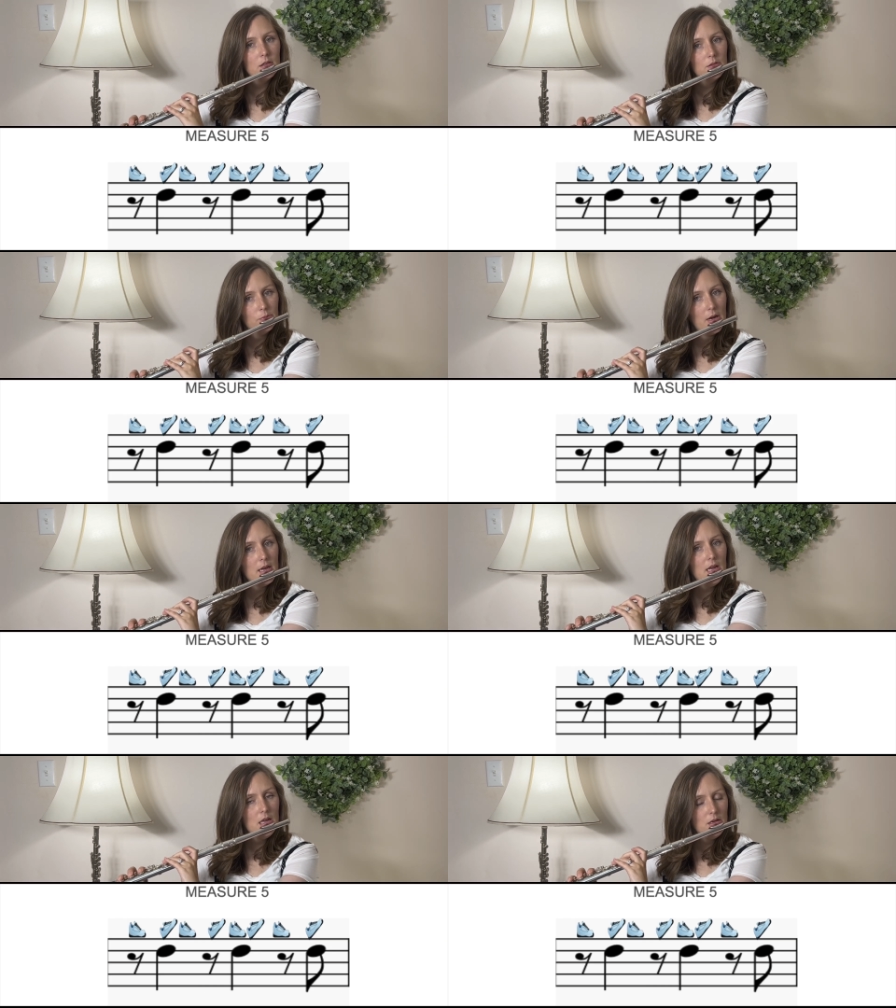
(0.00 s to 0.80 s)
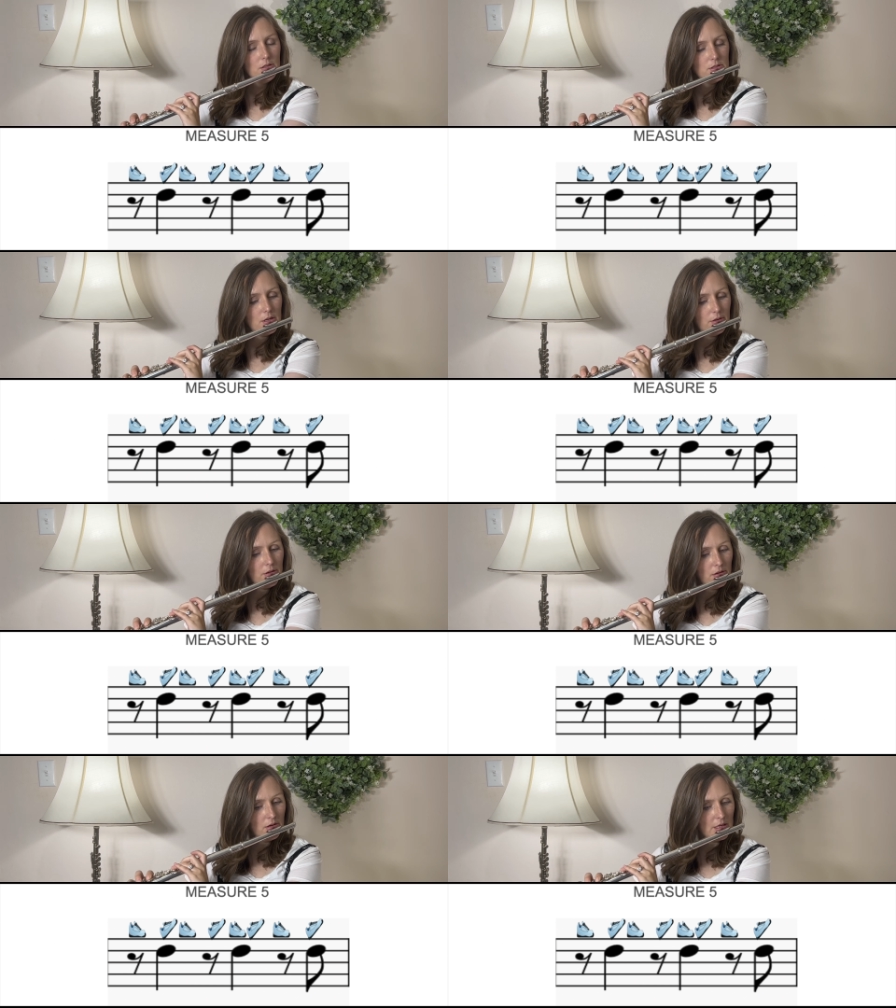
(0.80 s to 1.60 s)
1, 2,
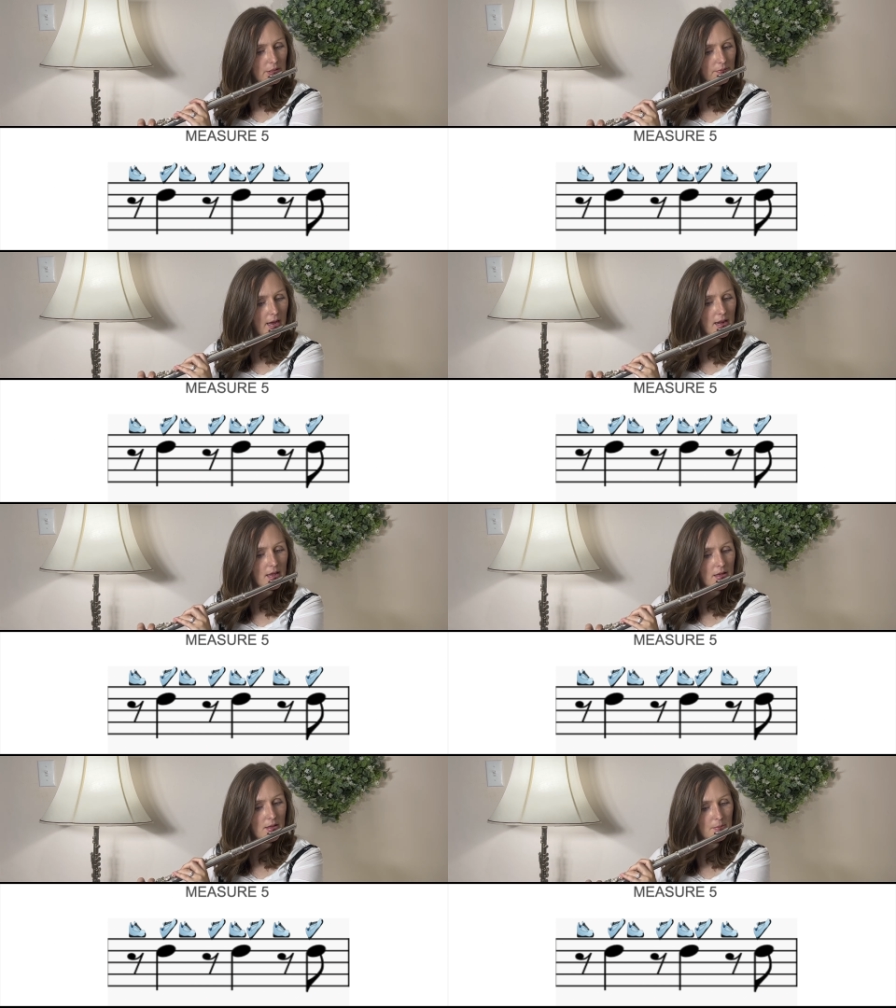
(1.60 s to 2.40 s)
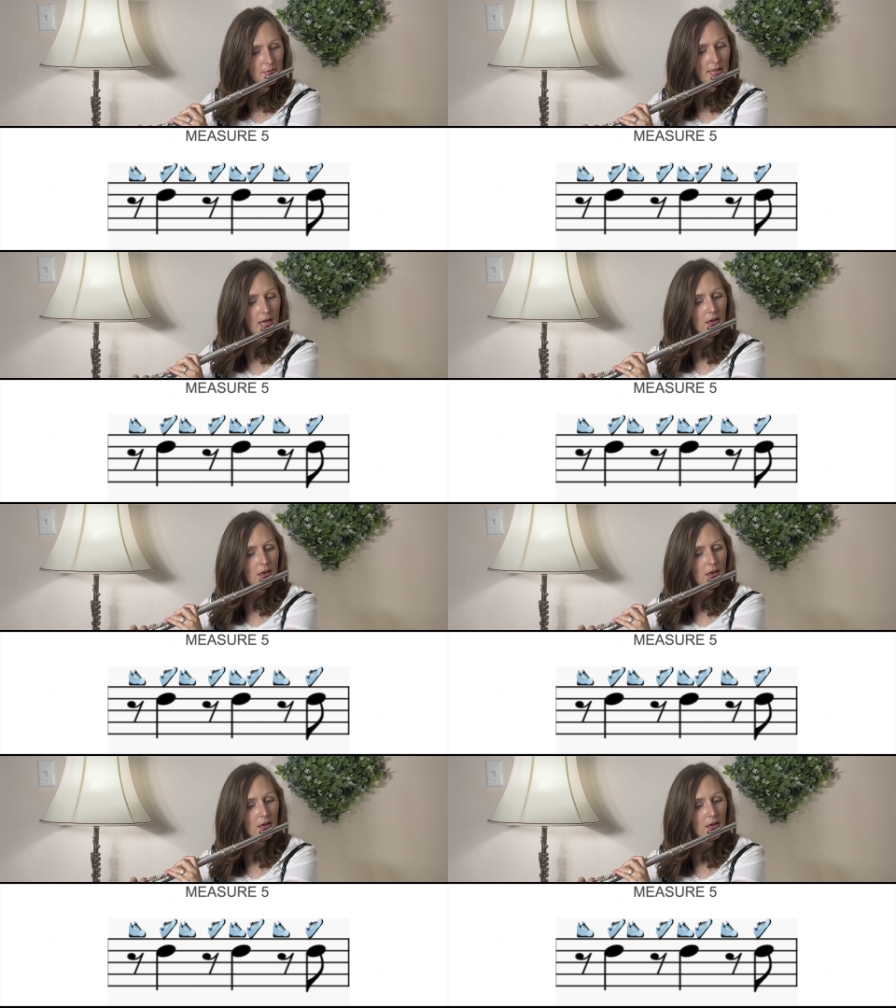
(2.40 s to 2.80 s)
ready, play.